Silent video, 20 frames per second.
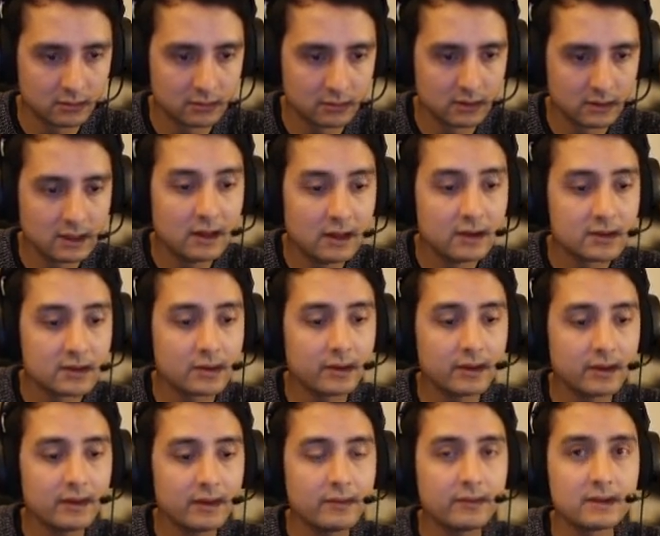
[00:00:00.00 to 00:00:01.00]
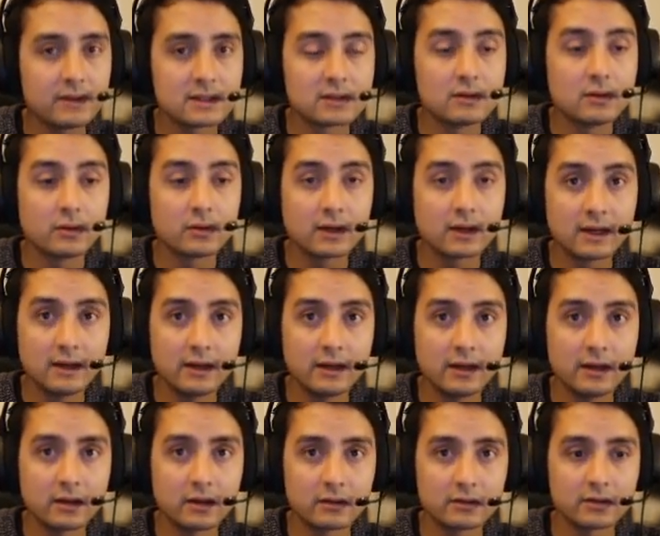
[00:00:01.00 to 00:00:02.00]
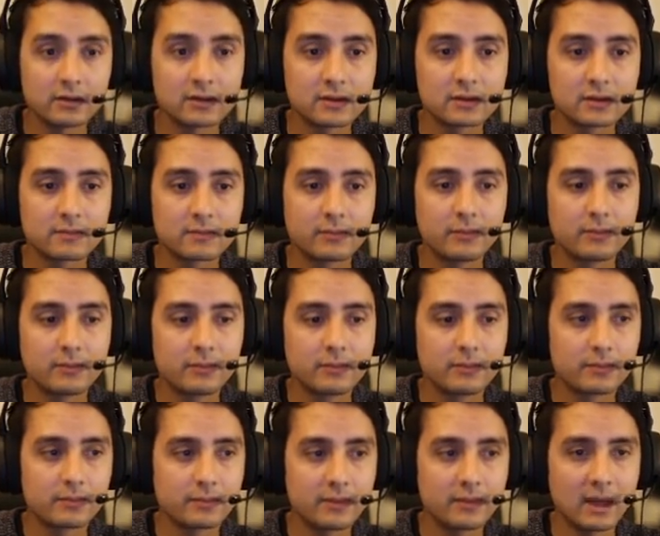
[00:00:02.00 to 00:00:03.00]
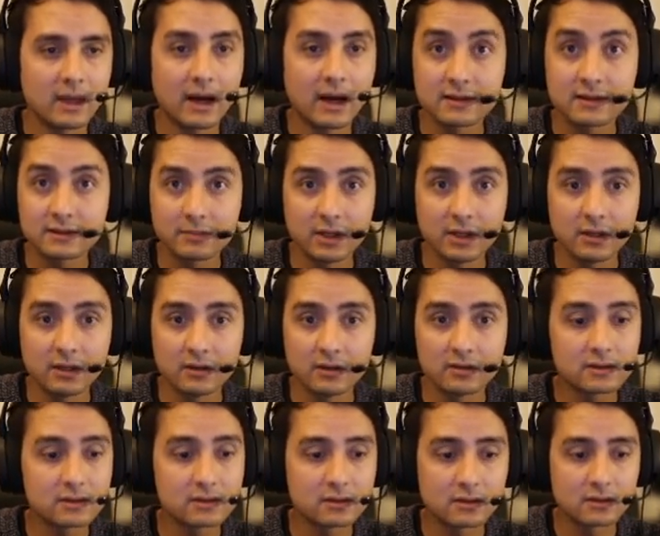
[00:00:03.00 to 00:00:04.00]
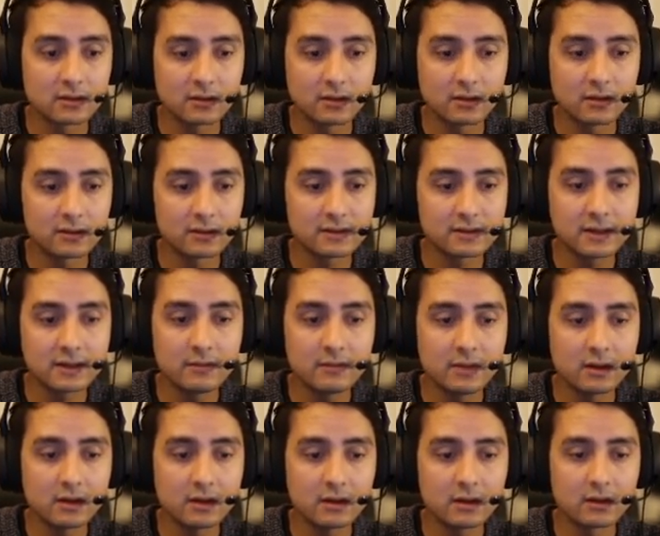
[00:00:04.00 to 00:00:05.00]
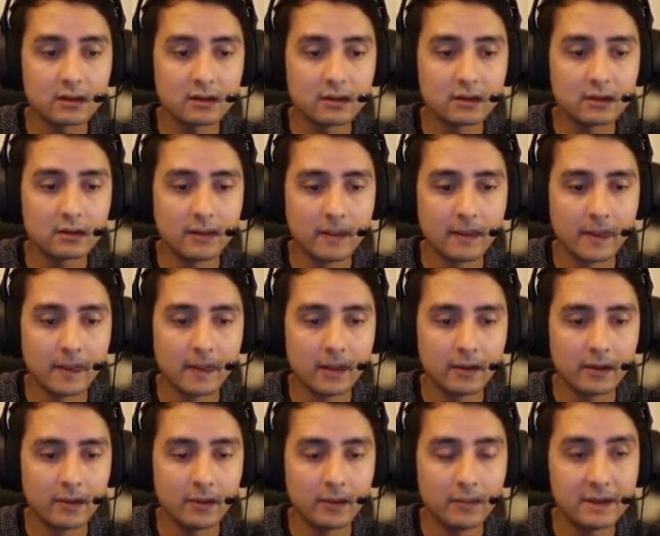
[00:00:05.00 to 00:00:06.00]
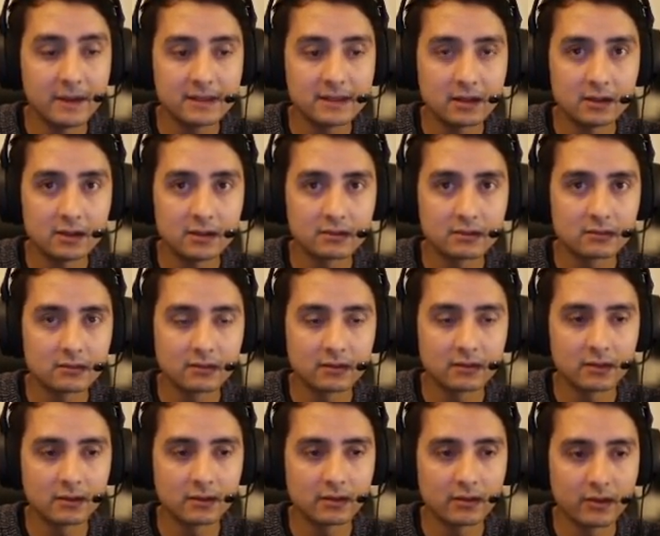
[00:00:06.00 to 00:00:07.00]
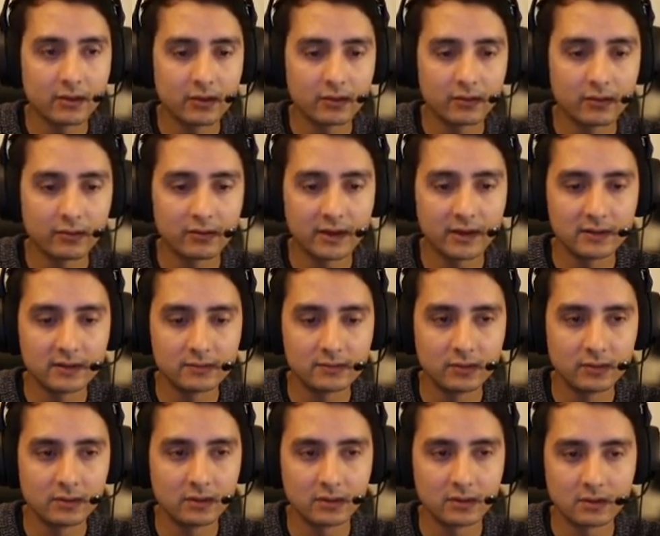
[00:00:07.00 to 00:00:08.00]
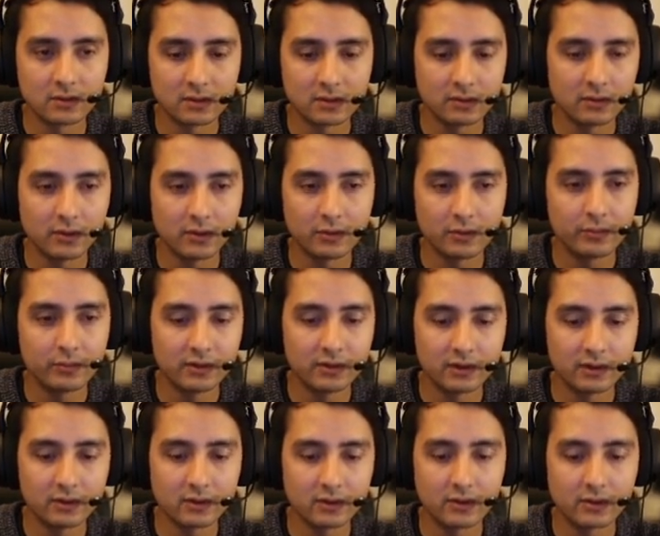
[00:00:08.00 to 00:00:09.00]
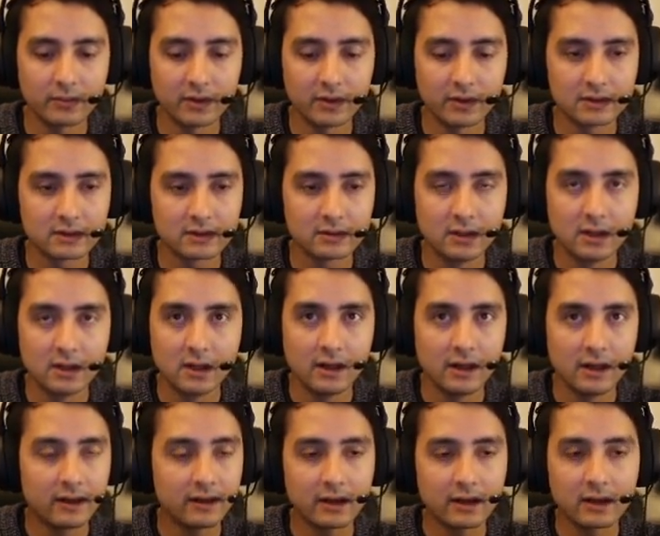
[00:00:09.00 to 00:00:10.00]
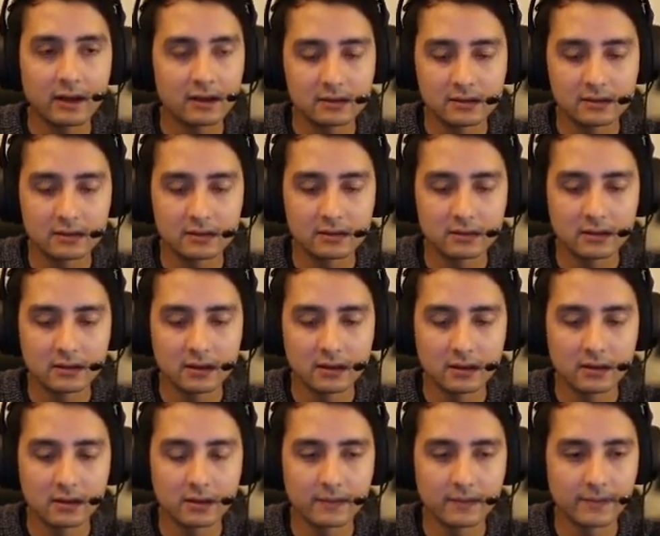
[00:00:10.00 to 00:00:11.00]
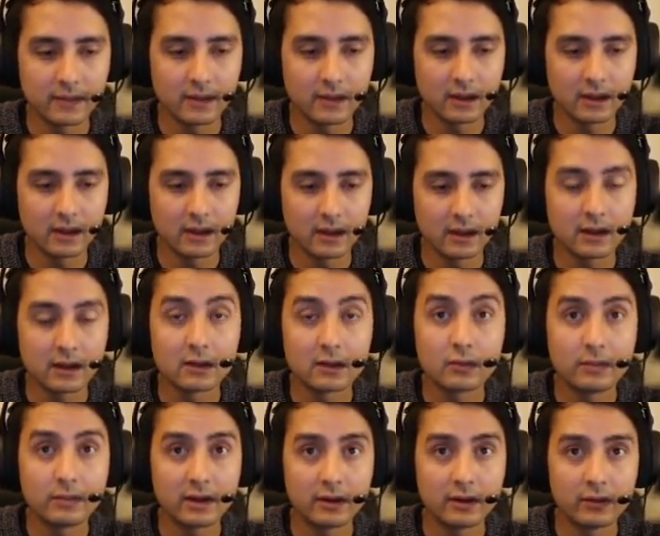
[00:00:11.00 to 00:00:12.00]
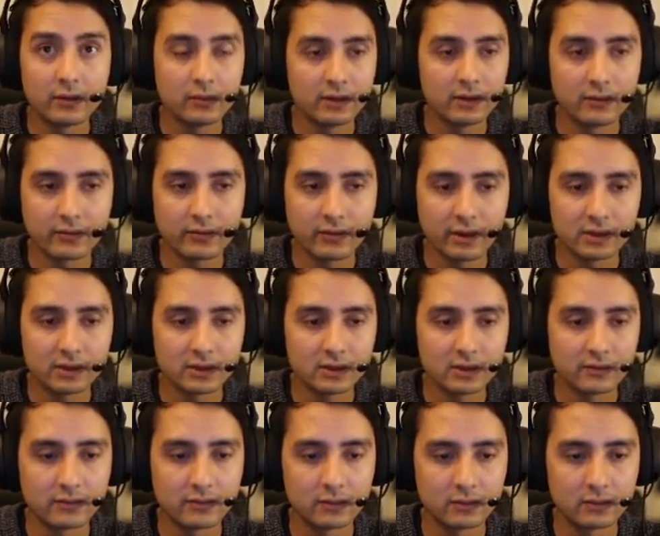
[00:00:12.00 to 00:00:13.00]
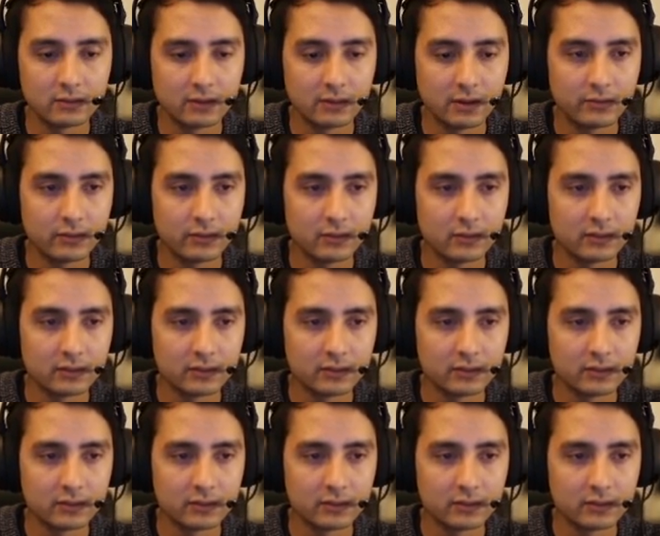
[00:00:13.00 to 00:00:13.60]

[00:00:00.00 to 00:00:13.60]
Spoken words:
So if it's not clear, just ask me. Just send me a message through Facebook or put a comment, and I can reply you in French if you want.